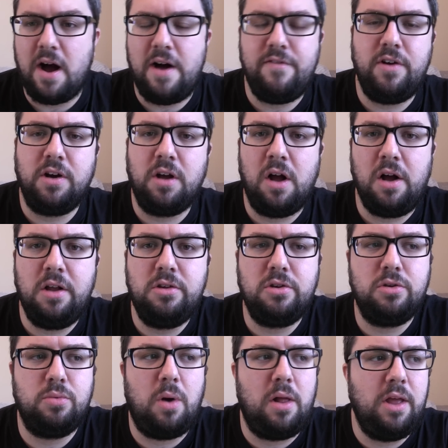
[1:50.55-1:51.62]
other kinds
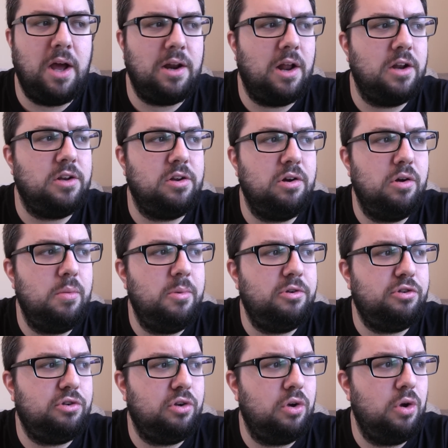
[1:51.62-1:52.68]
as well. They had like
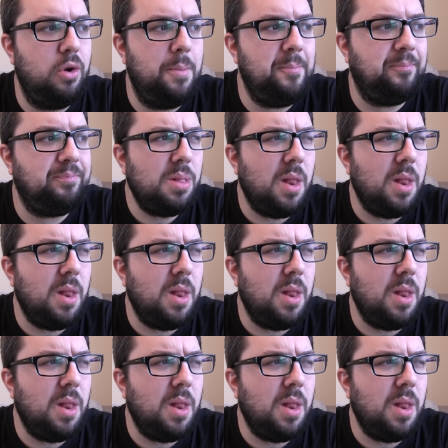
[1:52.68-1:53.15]
tiramisu.